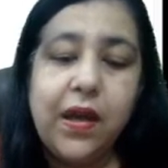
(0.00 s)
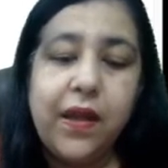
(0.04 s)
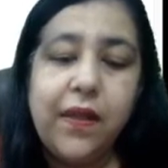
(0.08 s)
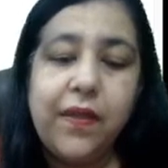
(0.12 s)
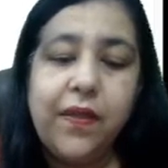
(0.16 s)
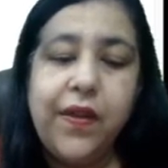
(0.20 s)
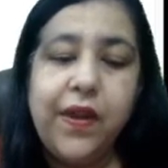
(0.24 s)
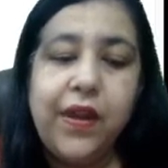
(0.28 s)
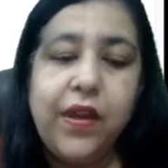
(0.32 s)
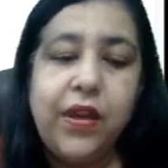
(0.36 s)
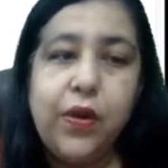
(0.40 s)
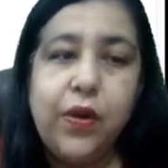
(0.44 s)

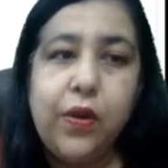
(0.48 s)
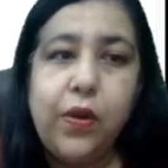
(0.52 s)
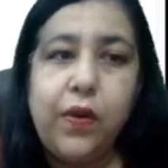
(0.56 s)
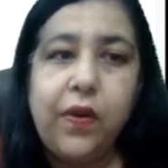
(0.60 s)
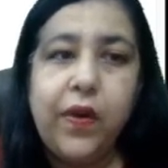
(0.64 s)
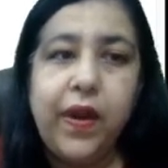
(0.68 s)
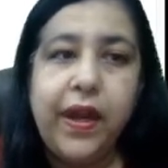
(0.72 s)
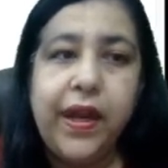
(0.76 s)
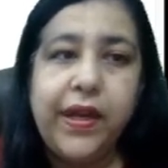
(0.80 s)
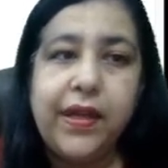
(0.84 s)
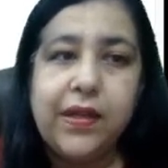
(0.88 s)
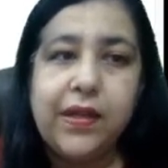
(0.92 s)
Then you'll
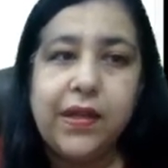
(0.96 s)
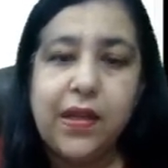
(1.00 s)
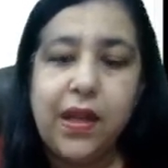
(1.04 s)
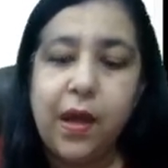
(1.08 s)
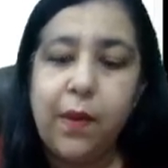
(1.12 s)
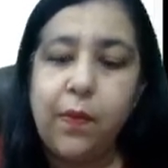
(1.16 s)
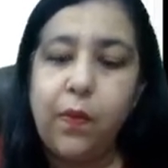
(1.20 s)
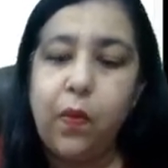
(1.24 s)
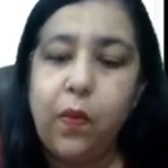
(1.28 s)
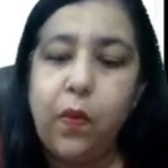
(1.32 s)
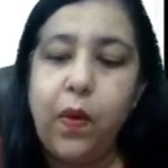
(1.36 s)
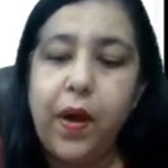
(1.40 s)
write
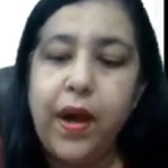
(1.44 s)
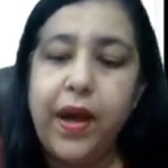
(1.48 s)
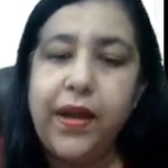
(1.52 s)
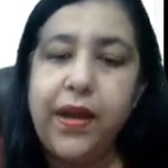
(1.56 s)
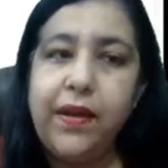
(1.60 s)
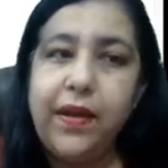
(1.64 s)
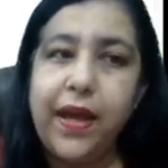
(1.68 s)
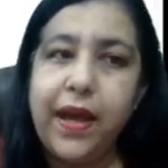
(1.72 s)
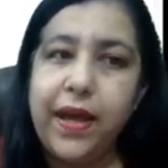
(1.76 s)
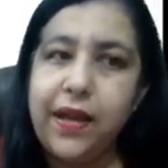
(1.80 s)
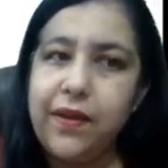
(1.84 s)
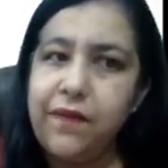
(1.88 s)
num1
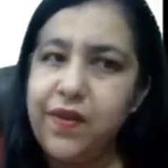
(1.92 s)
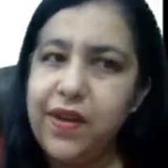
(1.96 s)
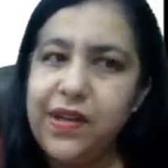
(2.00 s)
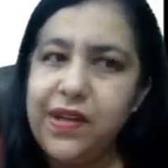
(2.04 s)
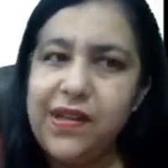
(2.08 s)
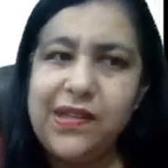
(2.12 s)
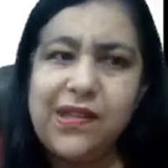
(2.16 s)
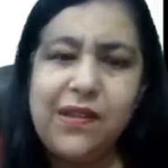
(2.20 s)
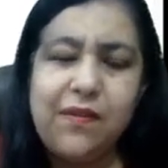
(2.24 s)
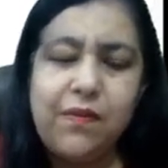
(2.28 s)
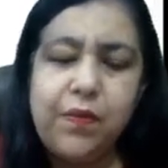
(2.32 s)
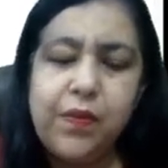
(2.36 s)
and very
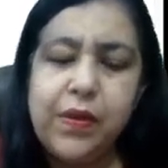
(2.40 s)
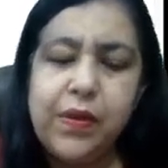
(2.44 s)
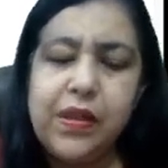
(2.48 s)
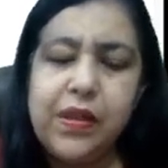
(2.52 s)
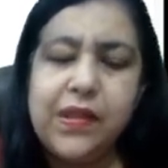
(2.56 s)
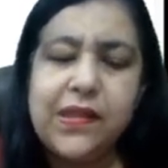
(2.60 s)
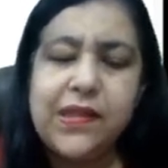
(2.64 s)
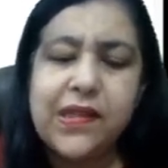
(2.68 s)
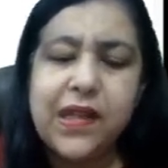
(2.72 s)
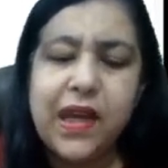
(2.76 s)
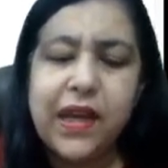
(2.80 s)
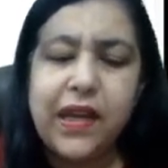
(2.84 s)
simple,
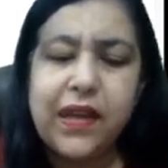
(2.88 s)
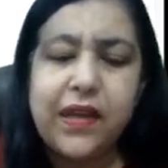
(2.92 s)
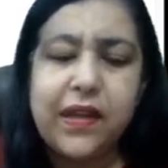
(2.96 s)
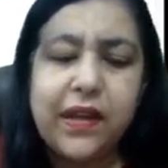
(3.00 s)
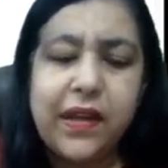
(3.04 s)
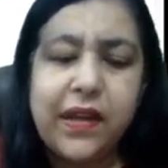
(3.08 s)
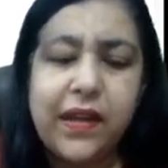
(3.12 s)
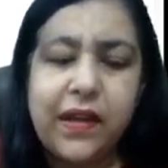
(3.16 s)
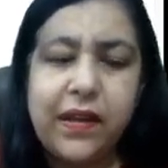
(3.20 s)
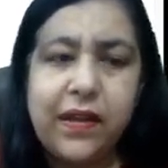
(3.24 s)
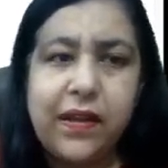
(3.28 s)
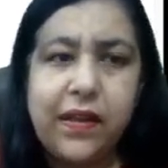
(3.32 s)
the sign
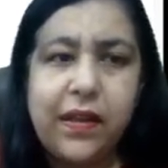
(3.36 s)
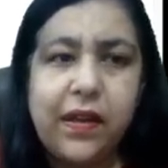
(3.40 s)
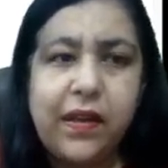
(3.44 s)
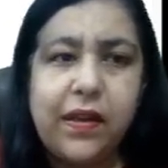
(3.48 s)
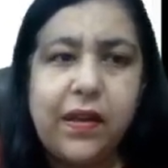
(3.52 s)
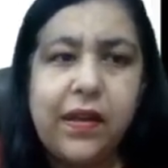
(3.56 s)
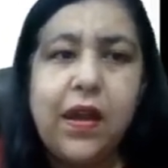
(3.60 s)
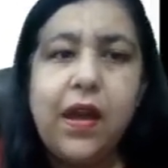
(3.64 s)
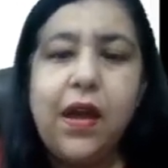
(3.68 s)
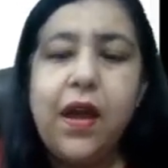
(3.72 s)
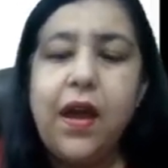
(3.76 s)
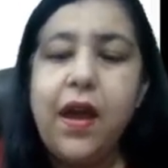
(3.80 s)
greater
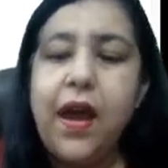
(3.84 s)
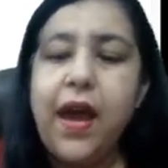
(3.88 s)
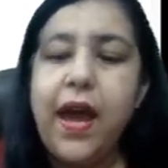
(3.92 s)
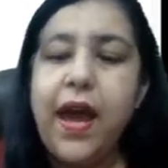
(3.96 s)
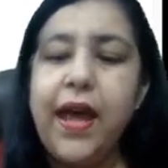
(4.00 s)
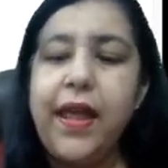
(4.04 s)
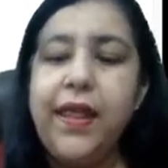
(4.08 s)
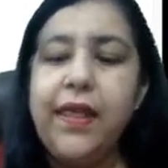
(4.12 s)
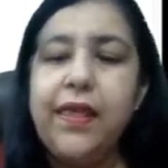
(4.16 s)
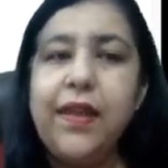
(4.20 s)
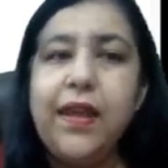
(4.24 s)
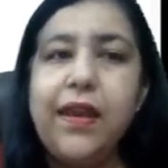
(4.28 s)
than,
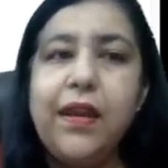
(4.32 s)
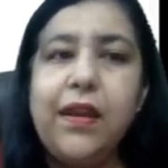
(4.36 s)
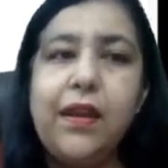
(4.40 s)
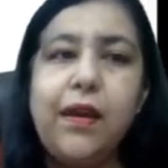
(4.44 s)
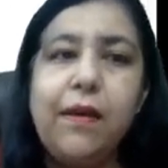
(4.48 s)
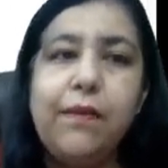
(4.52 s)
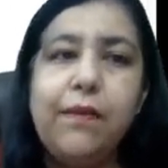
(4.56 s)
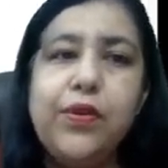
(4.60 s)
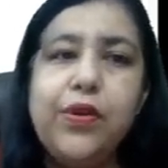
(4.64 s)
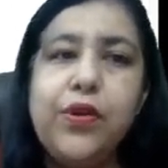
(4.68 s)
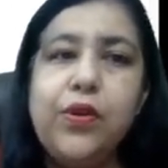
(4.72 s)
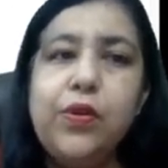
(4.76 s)
and then
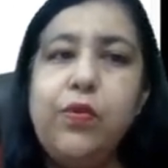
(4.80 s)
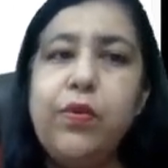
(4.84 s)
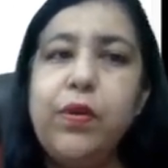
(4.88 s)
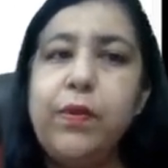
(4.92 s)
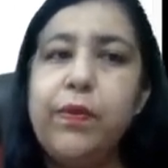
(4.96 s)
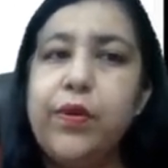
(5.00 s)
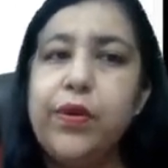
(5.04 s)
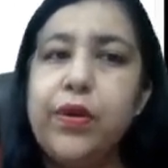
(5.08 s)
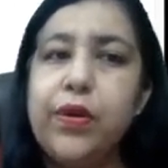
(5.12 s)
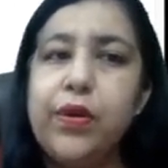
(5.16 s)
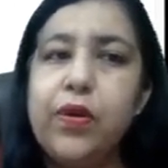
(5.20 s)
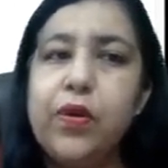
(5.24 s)
num2 we
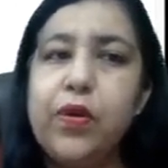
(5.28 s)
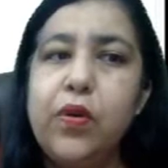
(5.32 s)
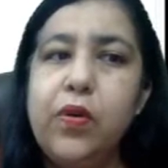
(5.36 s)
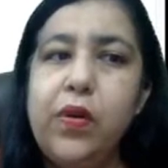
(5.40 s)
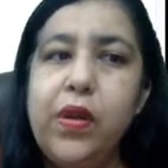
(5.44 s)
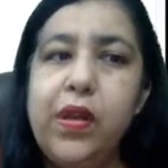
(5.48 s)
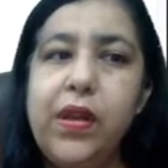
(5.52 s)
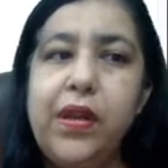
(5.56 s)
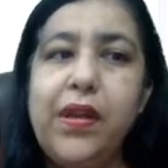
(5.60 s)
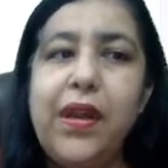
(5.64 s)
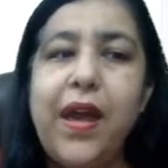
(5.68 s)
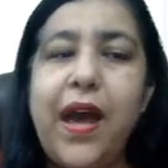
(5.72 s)
put a
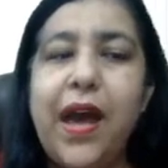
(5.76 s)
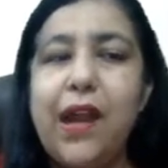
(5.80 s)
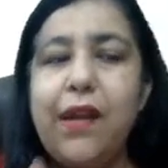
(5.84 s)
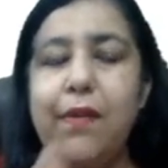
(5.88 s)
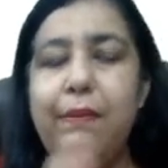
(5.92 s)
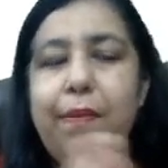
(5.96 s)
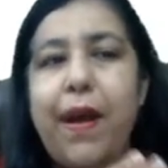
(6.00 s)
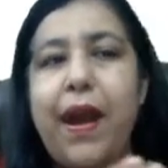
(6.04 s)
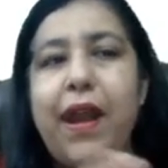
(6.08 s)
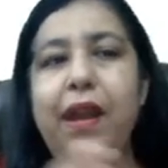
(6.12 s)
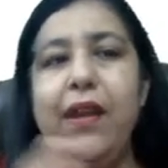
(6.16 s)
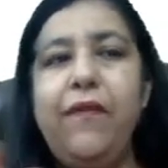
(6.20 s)
colon, and
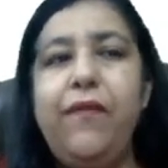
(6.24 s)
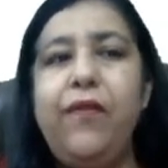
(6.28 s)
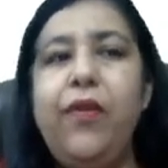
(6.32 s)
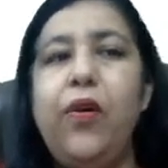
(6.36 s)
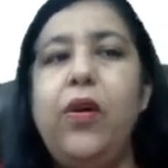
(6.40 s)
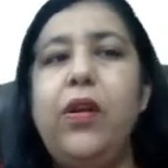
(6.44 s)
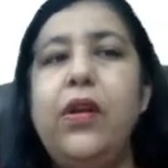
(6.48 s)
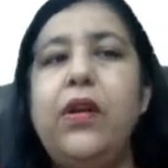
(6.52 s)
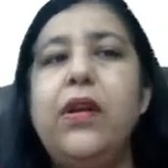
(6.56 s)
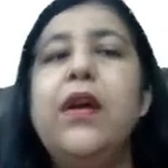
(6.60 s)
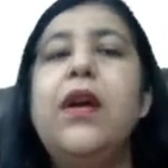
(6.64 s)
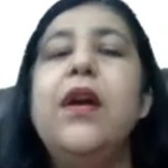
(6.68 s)
by
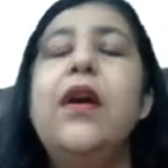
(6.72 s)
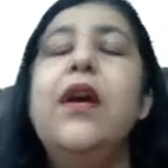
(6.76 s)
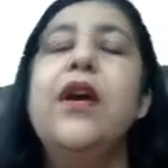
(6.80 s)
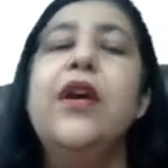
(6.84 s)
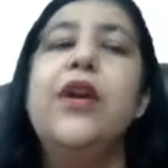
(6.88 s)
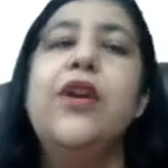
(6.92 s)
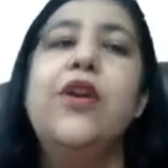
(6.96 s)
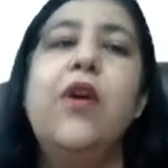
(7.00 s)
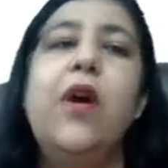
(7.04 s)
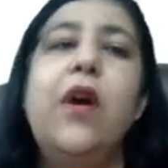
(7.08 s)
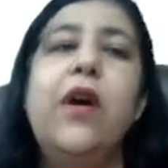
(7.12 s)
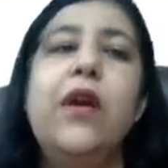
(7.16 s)
default
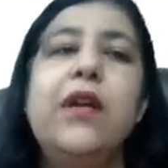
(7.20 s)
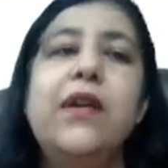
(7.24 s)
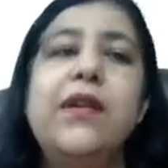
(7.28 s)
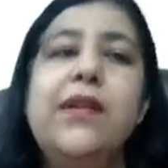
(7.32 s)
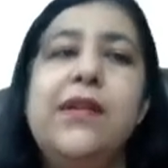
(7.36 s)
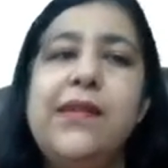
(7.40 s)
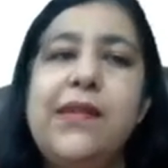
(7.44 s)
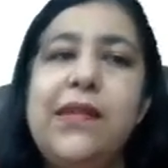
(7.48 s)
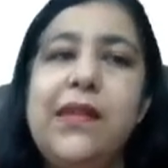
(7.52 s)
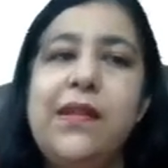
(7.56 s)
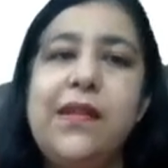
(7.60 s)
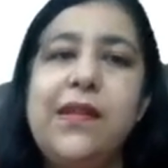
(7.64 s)
your
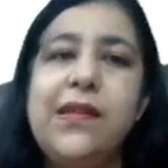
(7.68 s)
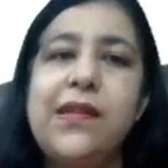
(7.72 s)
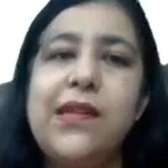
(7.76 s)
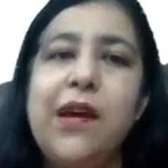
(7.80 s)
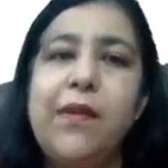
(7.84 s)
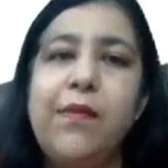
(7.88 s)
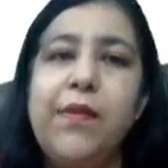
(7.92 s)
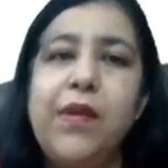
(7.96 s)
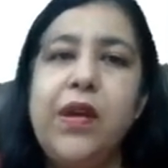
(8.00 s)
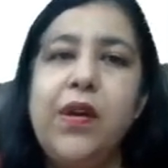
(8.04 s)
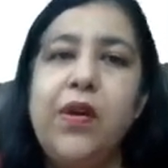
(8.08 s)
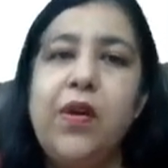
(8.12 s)
cursor is
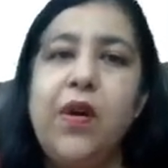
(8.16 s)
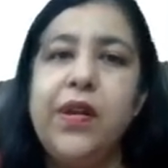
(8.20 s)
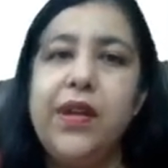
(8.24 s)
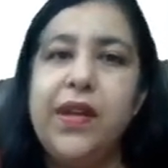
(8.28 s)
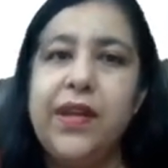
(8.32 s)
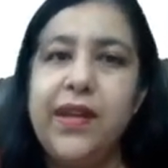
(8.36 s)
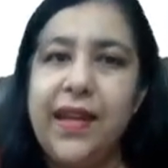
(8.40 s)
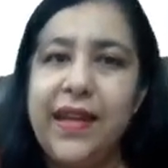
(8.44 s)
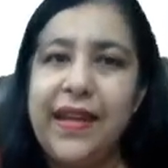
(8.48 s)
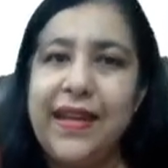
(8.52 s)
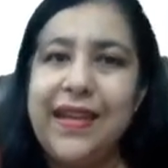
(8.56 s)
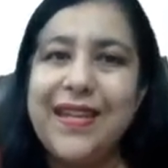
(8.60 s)
coming on an
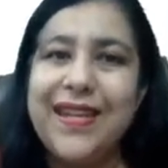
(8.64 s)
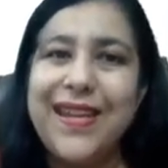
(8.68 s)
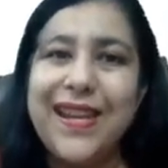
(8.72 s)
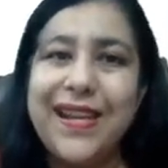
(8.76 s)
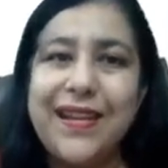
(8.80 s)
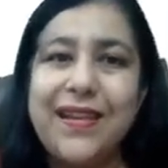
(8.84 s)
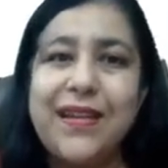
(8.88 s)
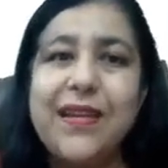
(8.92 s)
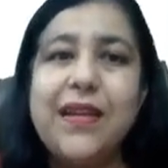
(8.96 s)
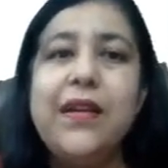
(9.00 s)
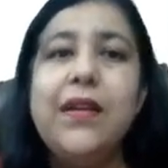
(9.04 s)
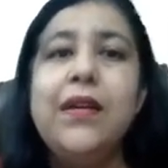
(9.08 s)

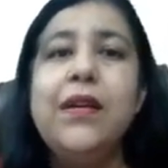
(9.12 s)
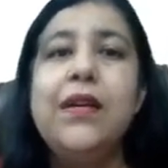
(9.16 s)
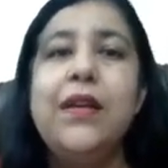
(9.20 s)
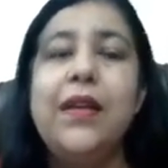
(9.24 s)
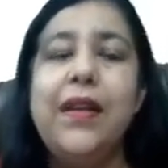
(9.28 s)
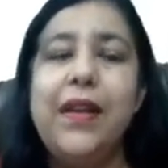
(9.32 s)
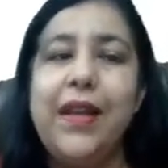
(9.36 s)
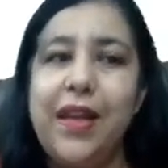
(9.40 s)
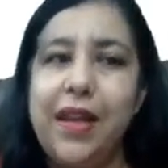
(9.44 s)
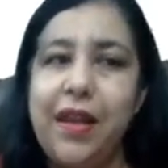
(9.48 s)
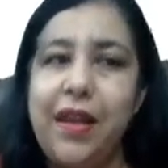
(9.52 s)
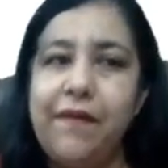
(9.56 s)
indented
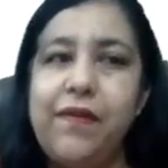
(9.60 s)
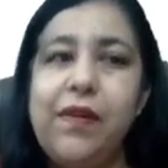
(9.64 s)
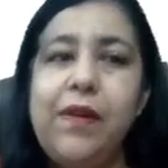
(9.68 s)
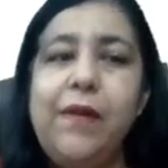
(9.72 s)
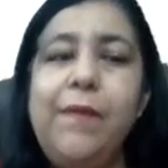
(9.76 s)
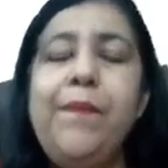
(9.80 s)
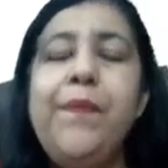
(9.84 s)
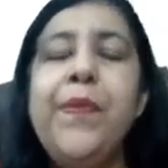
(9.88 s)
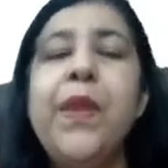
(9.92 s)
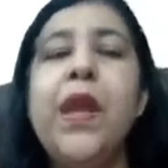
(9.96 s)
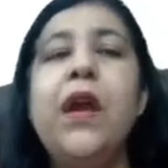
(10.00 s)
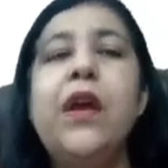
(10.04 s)
level.
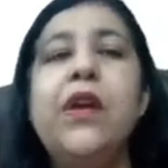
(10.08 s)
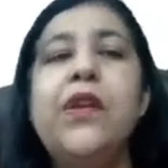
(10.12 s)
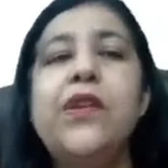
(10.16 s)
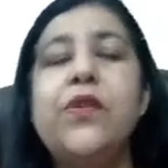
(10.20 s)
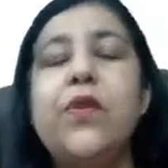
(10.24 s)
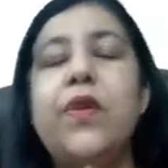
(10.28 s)
So